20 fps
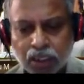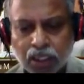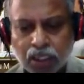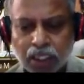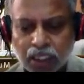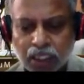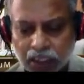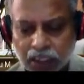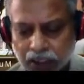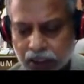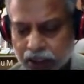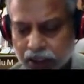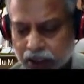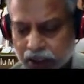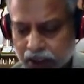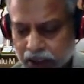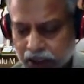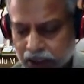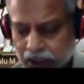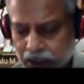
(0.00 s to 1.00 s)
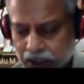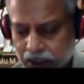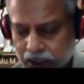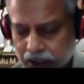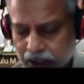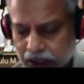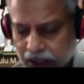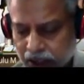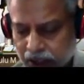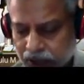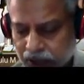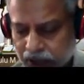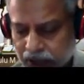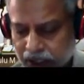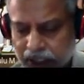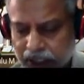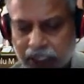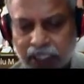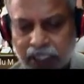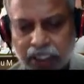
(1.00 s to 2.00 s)
I will
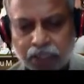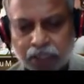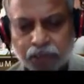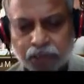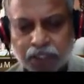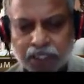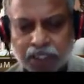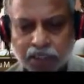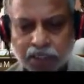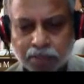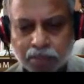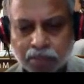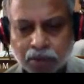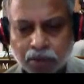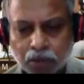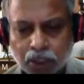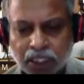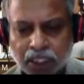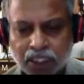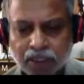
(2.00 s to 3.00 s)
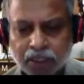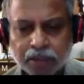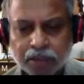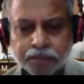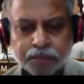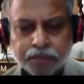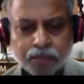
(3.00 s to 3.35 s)
rectify them. Okay.